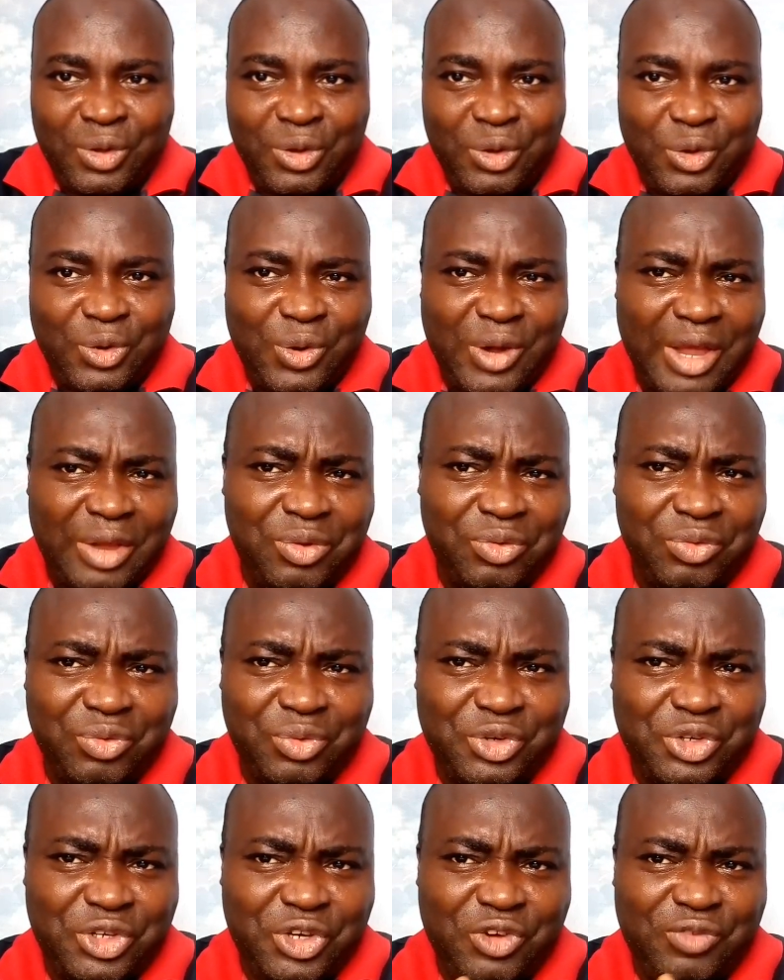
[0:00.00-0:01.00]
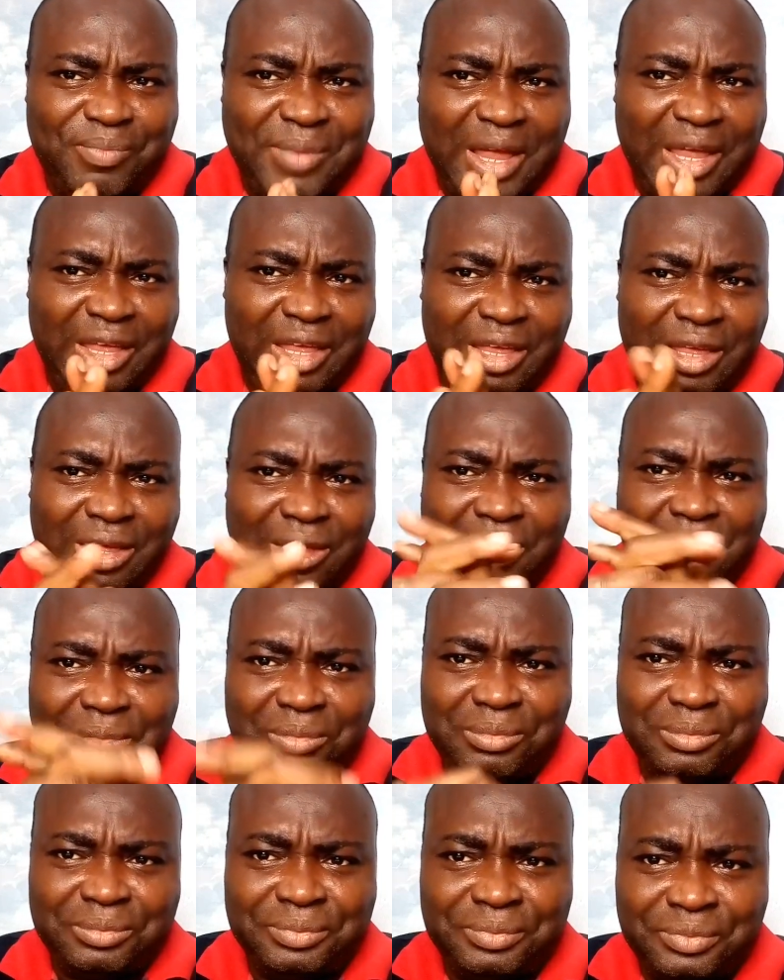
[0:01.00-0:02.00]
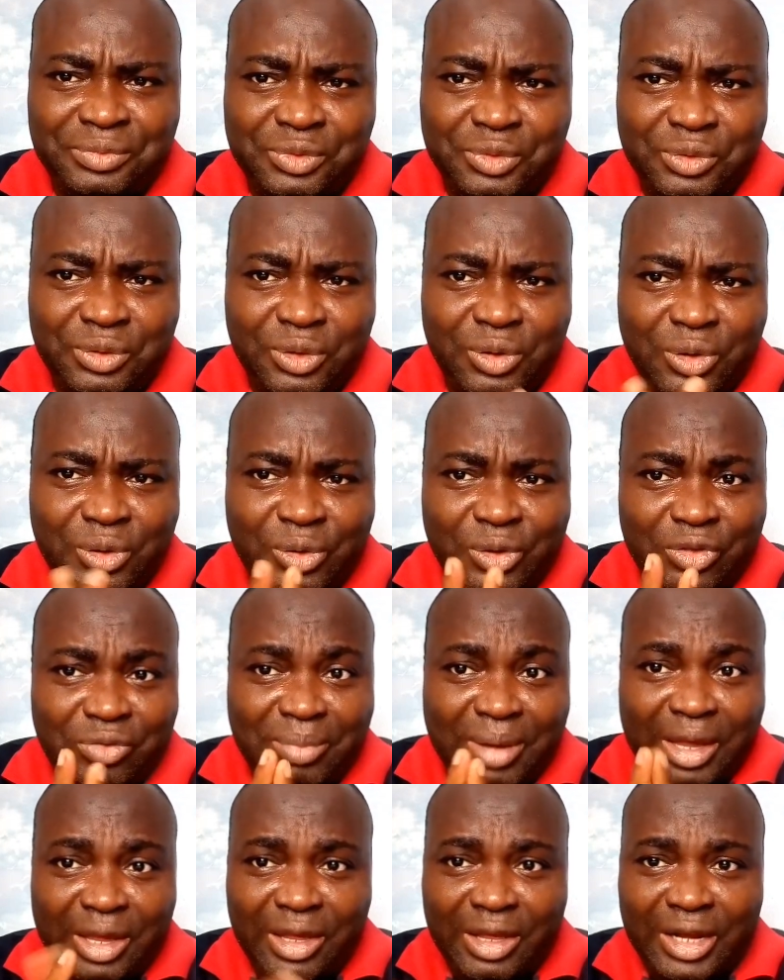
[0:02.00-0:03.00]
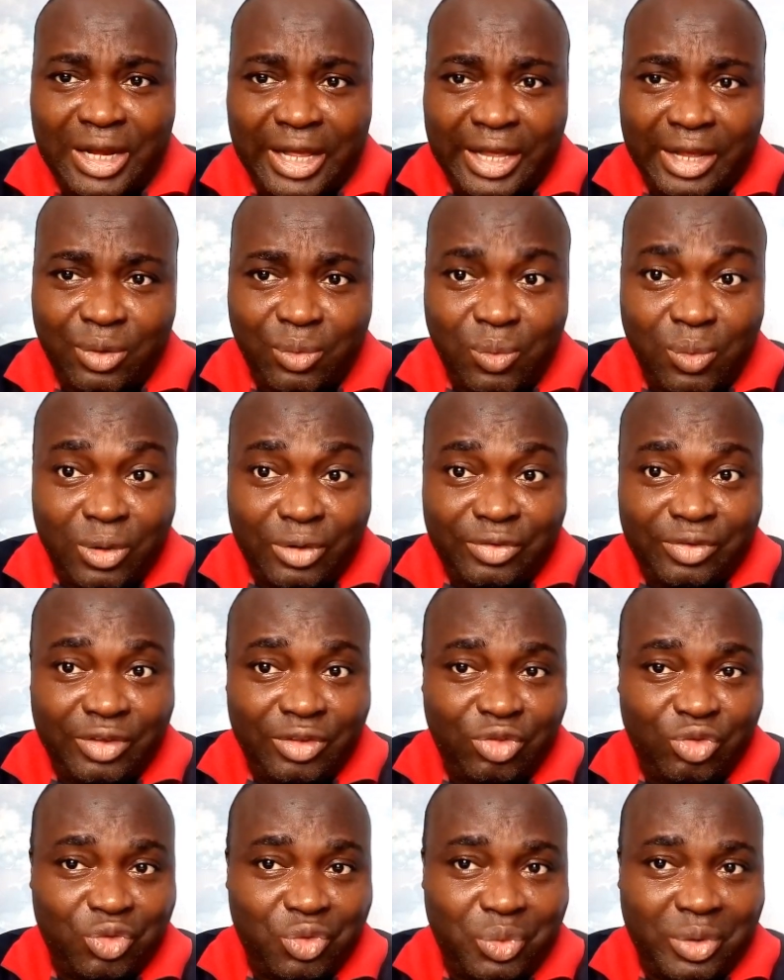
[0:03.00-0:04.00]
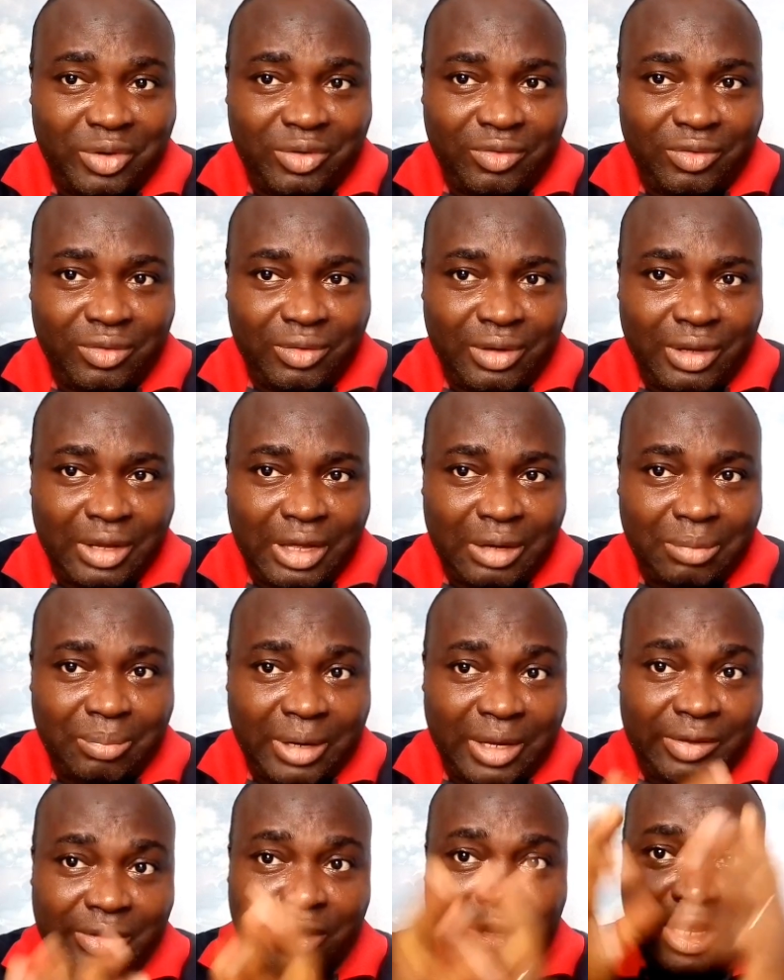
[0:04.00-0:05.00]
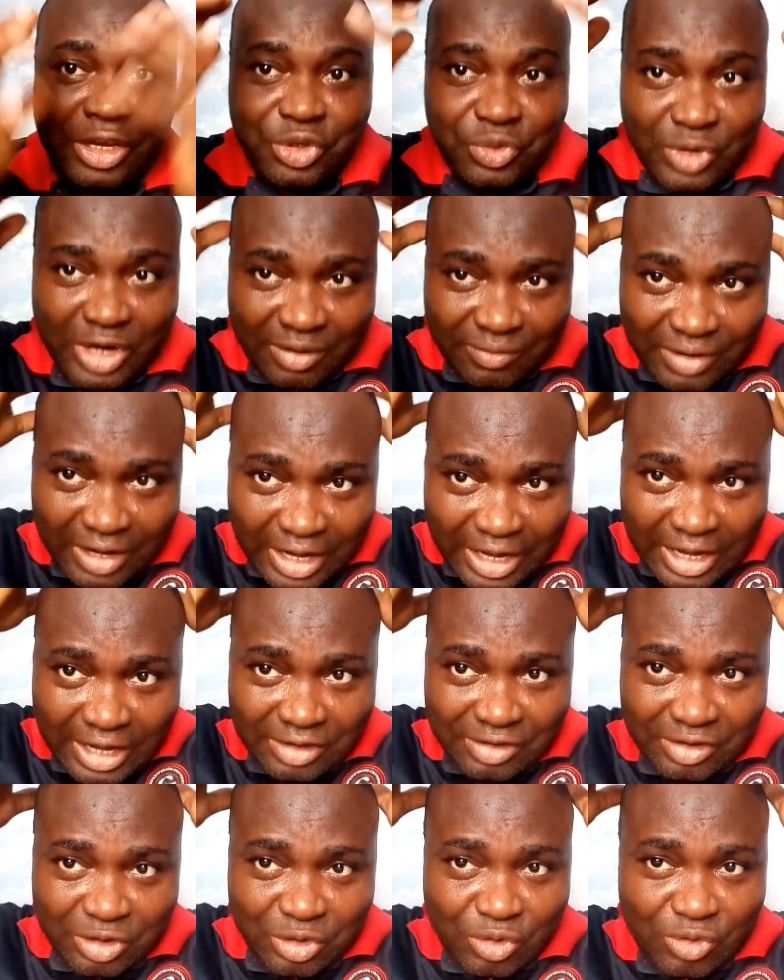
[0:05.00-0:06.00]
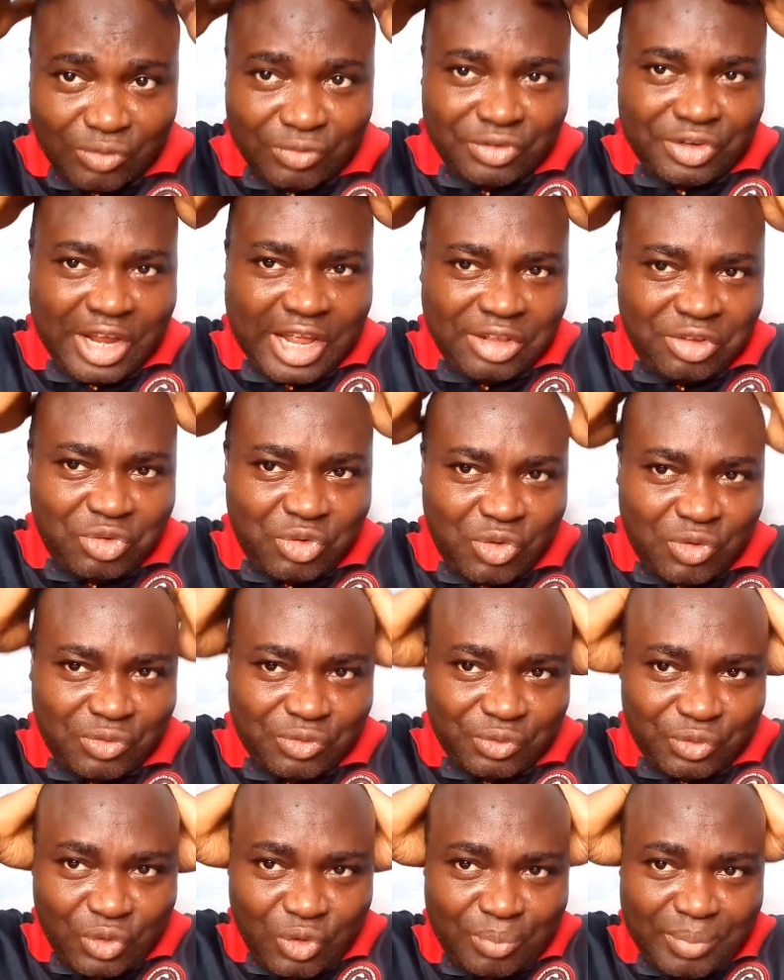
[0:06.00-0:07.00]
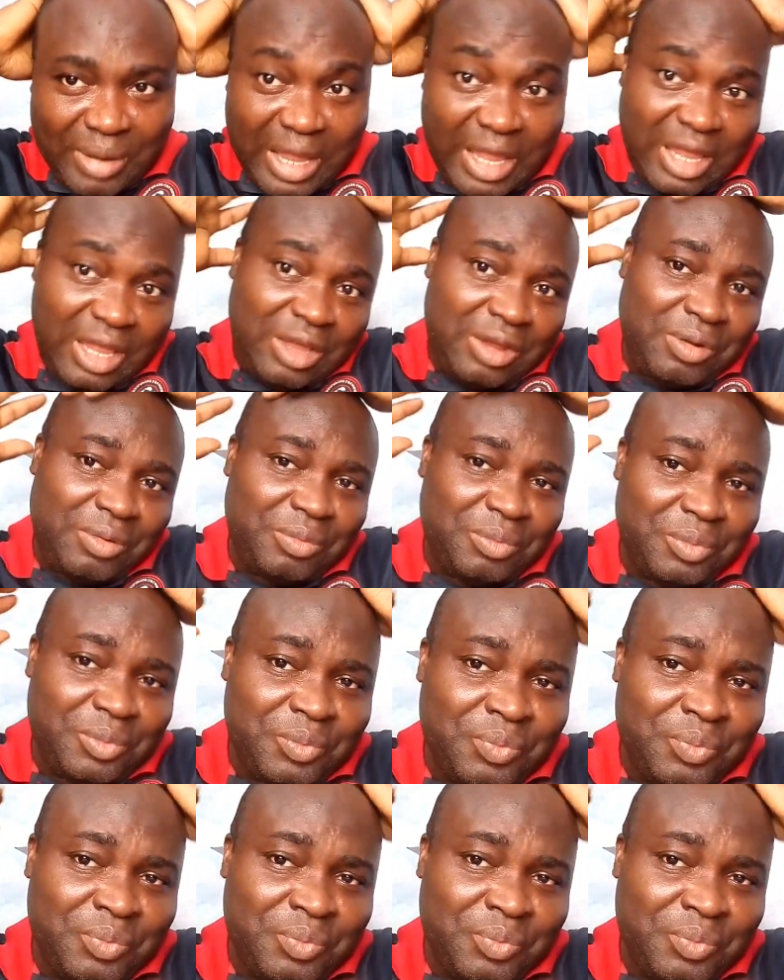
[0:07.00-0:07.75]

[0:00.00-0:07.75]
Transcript: You know, I used to shave my hair or cut my hair like once in 2 weeks, and by then I should have had enough dandruff on my hair.